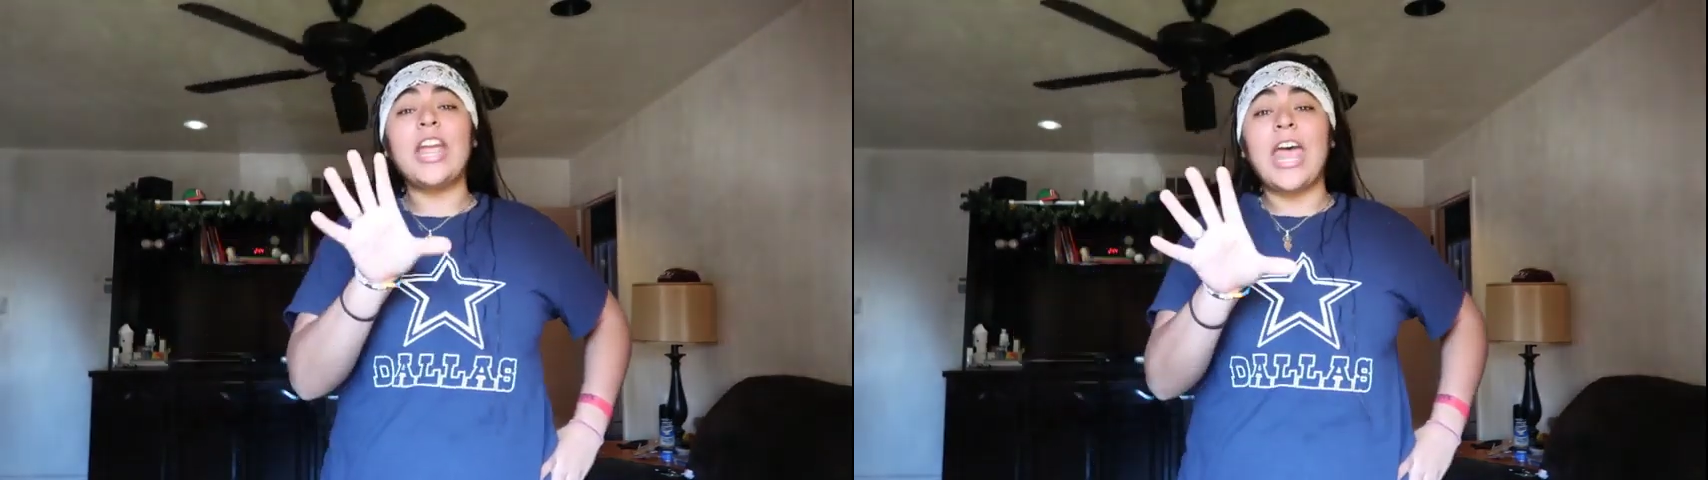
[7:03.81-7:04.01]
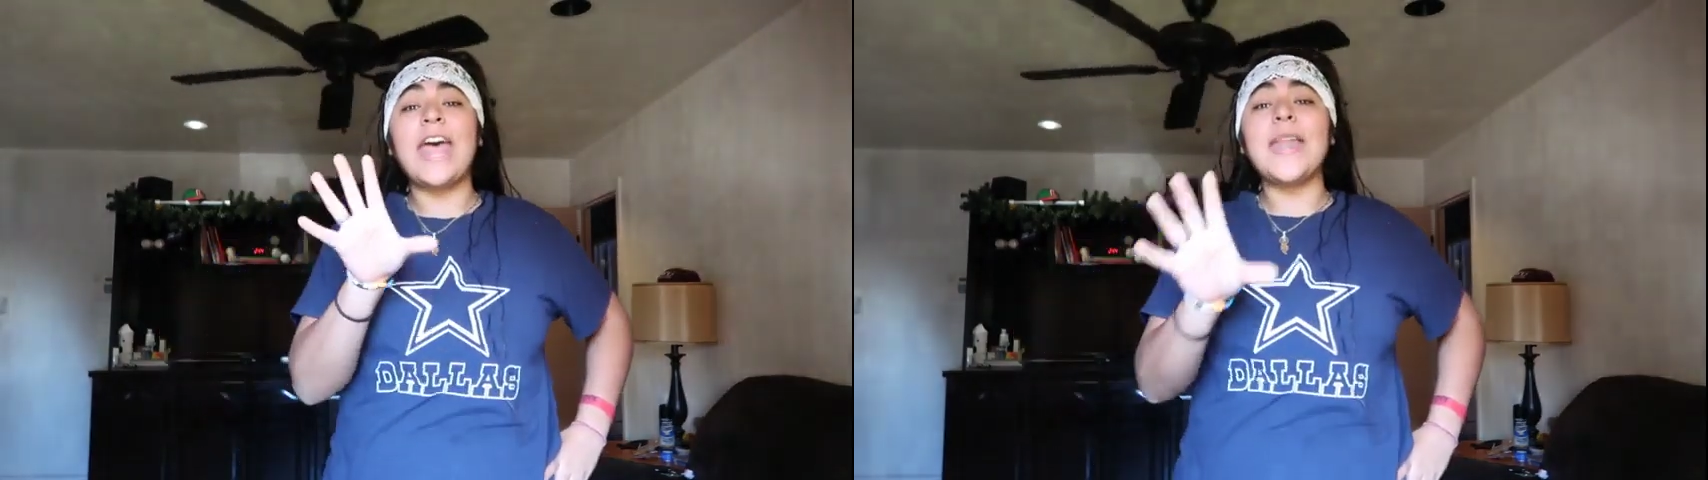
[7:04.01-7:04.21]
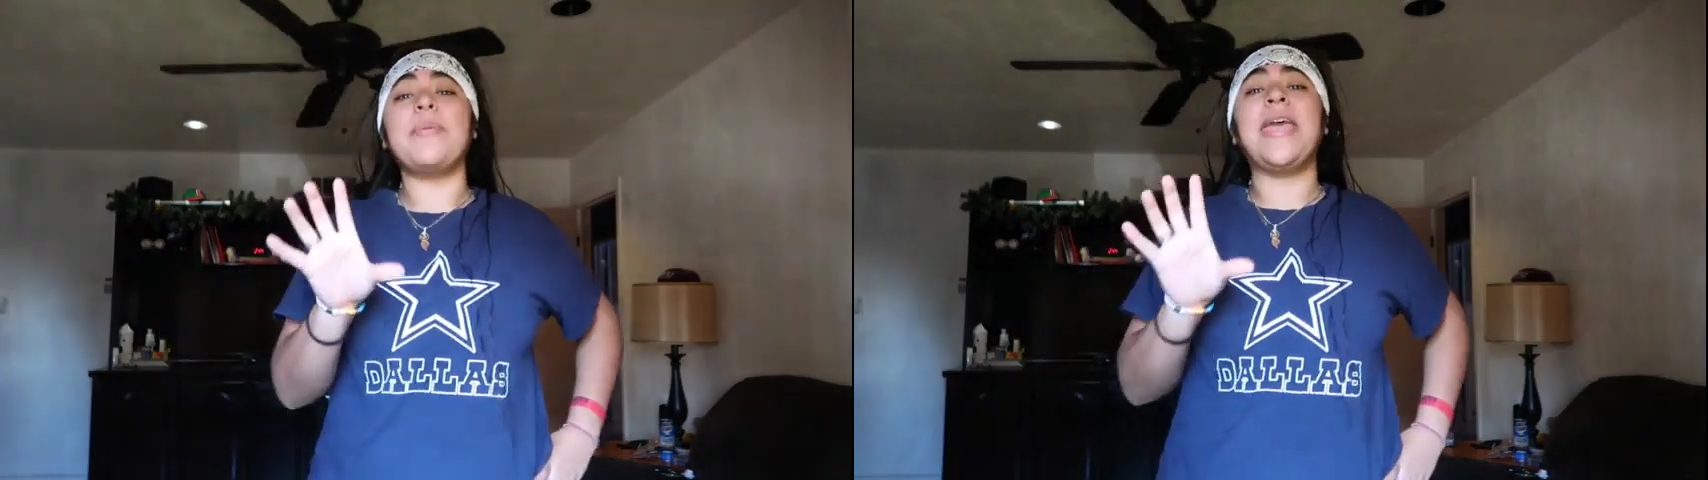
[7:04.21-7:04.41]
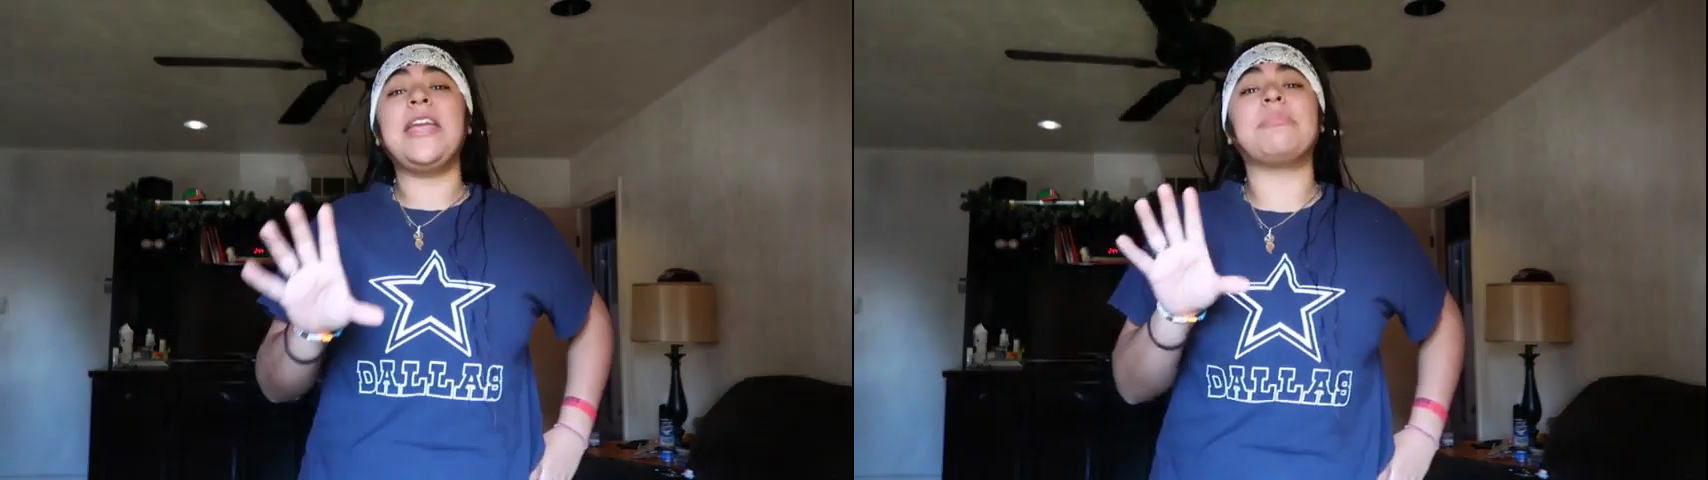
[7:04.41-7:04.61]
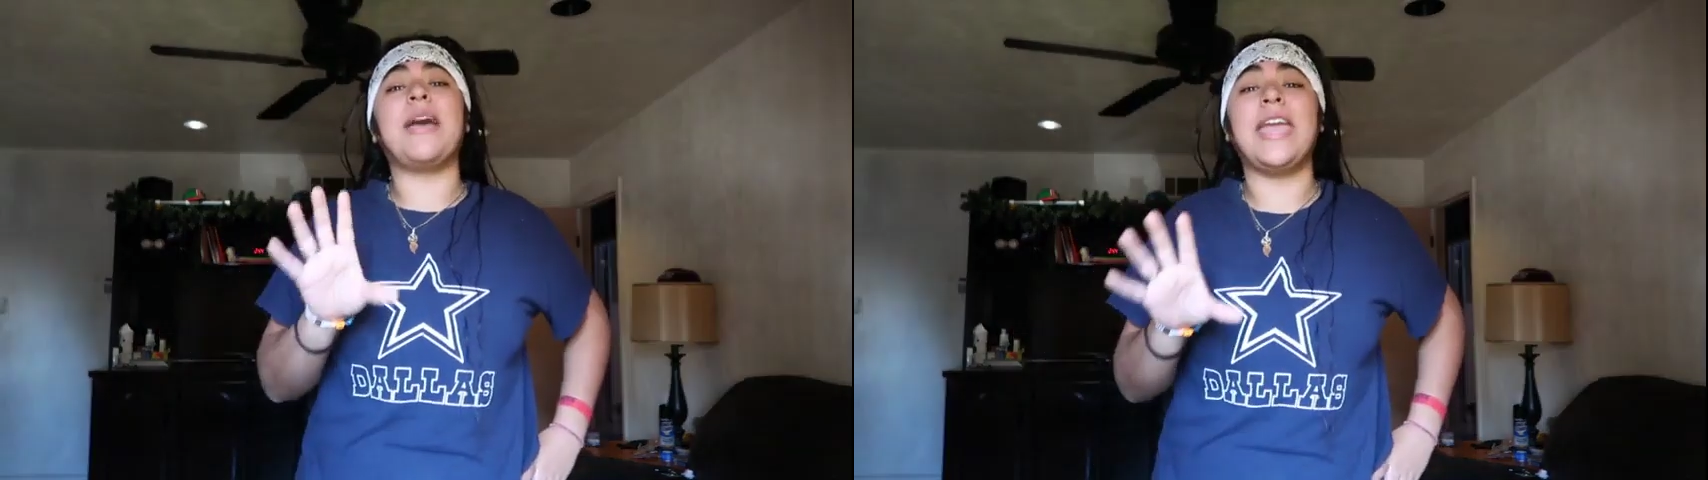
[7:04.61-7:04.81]

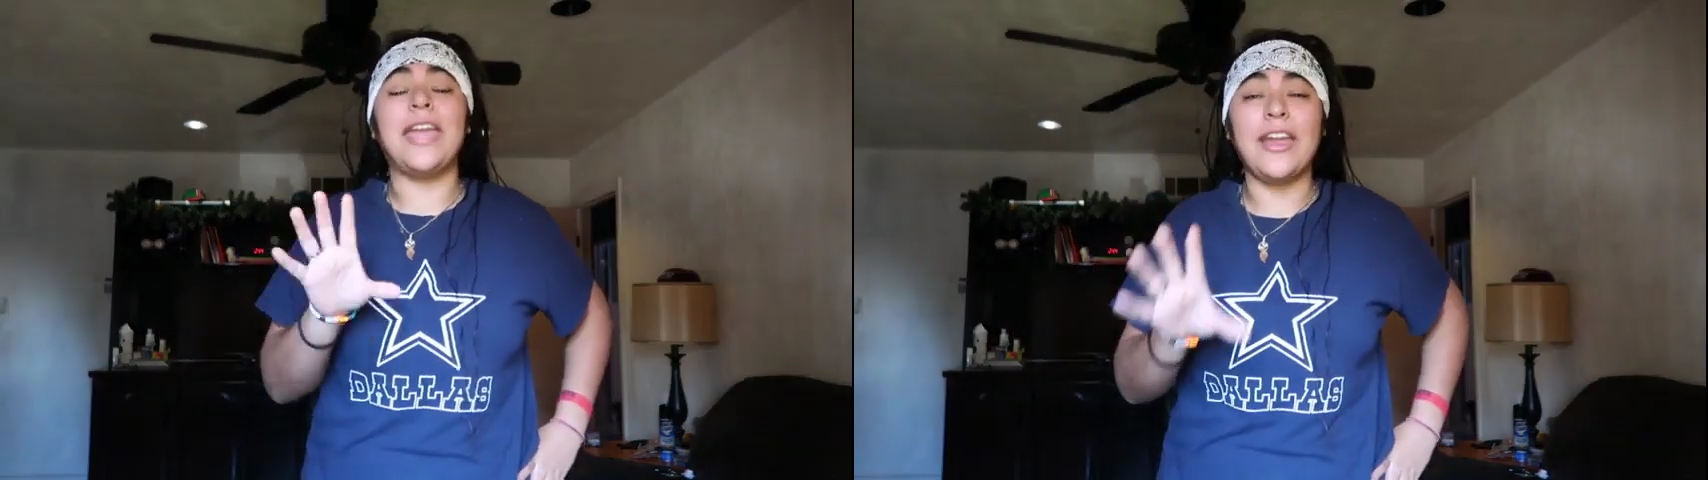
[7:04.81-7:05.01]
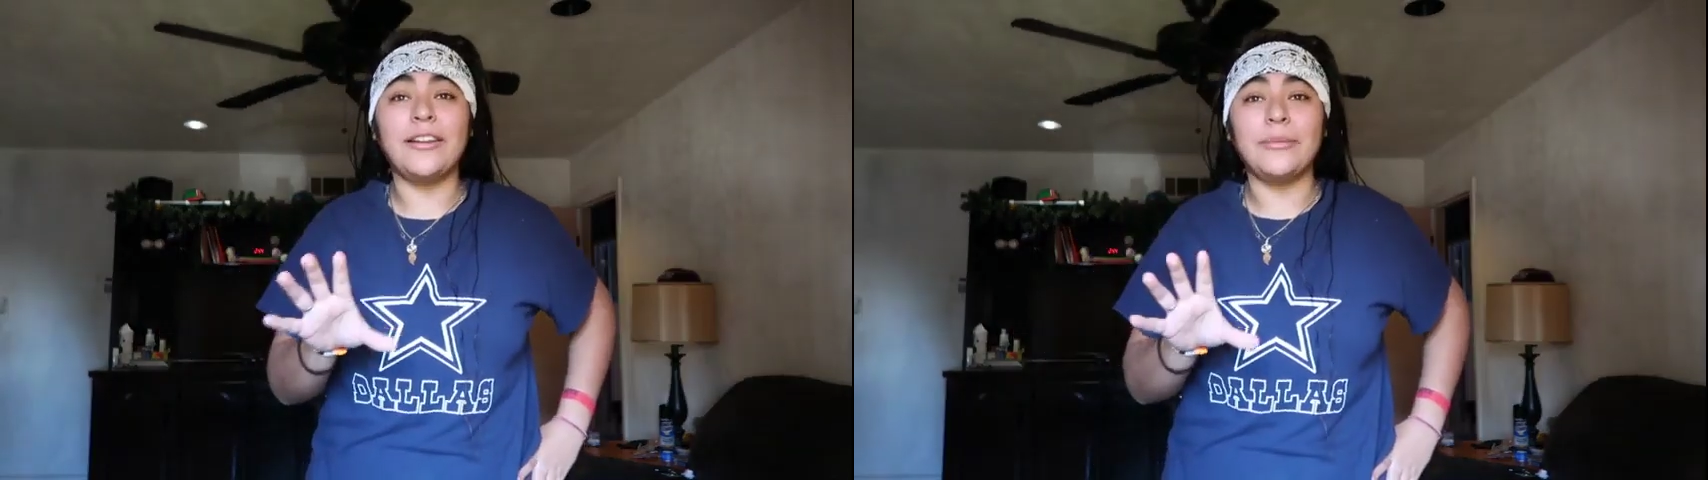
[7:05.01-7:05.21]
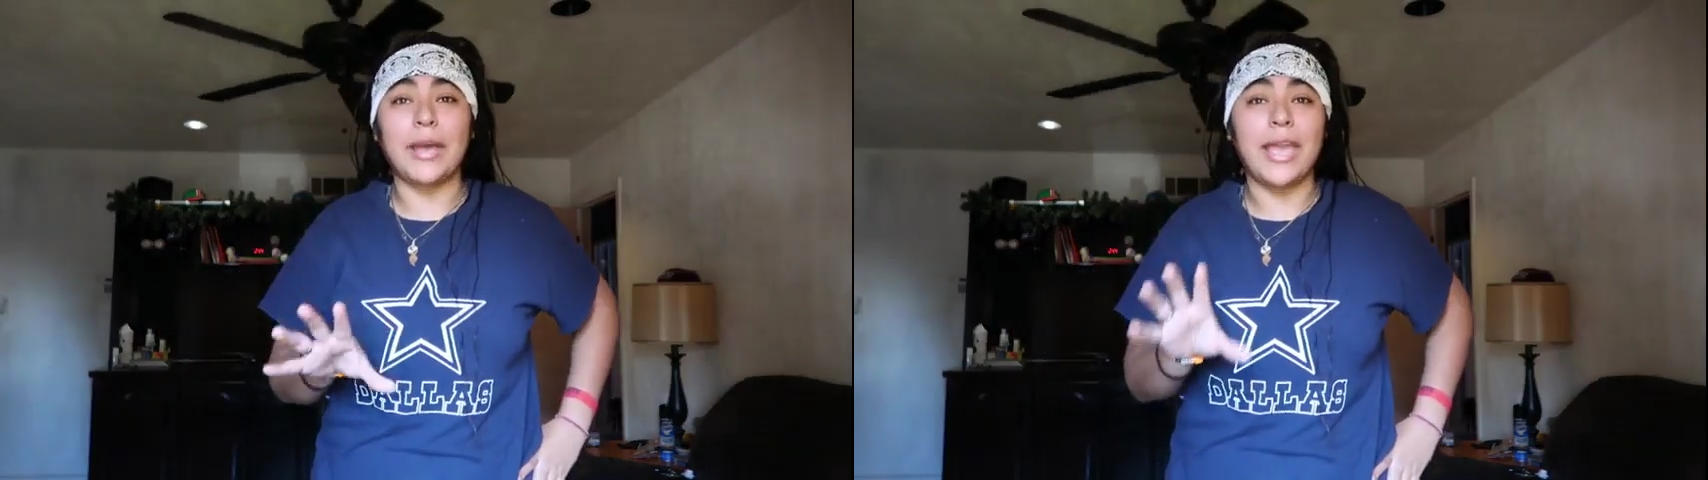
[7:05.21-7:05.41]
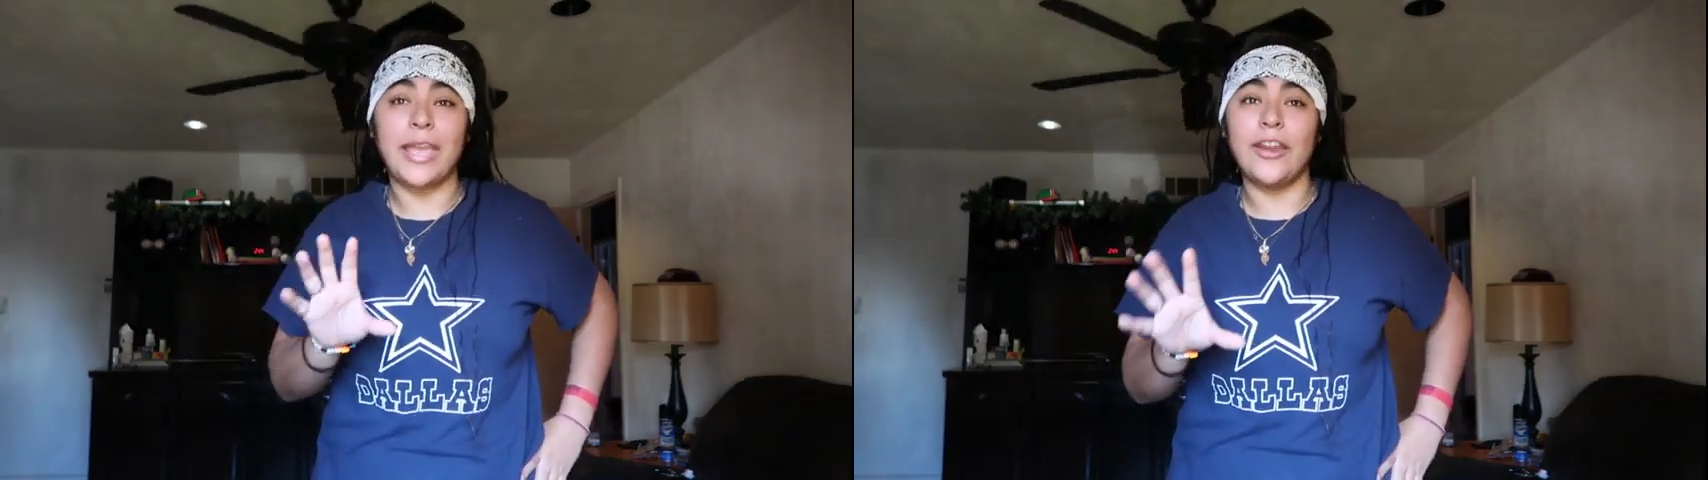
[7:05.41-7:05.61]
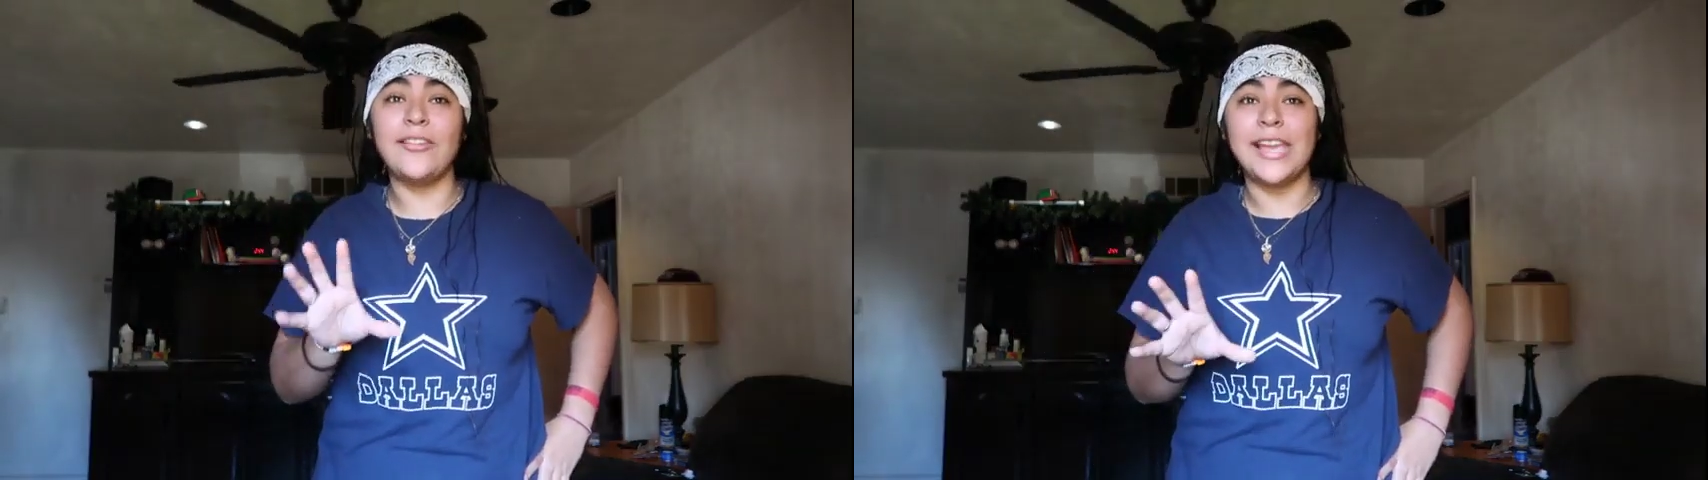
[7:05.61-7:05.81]
headbanged my
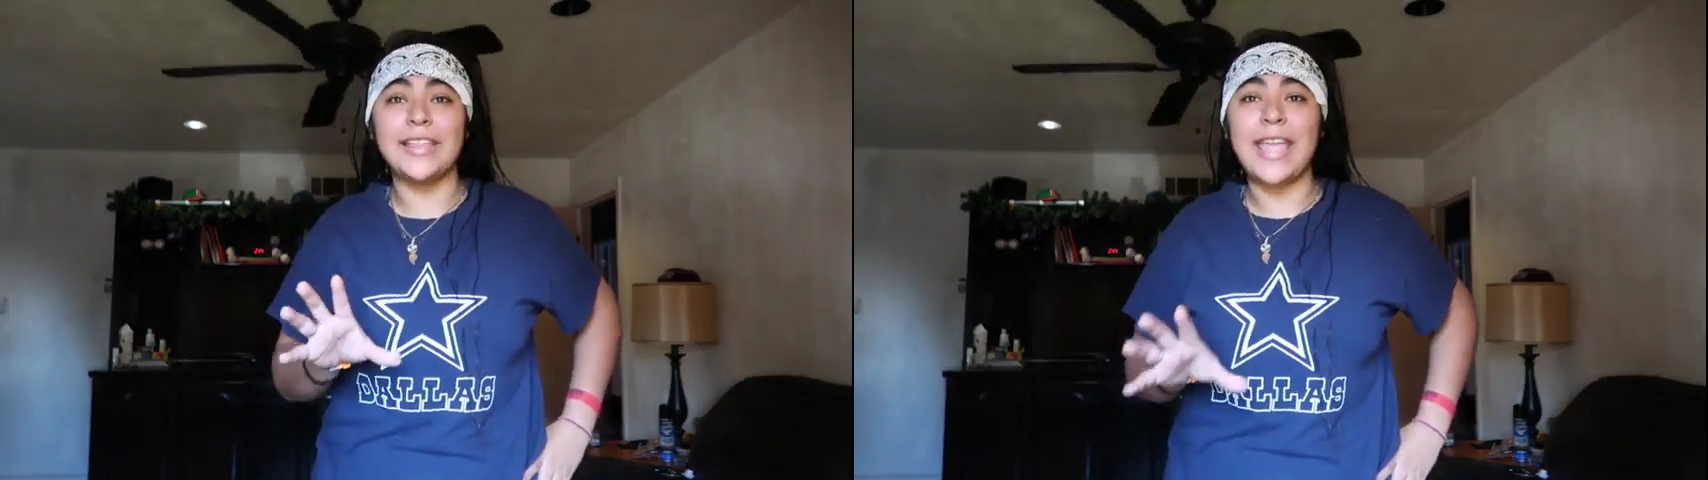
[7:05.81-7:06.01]
hair like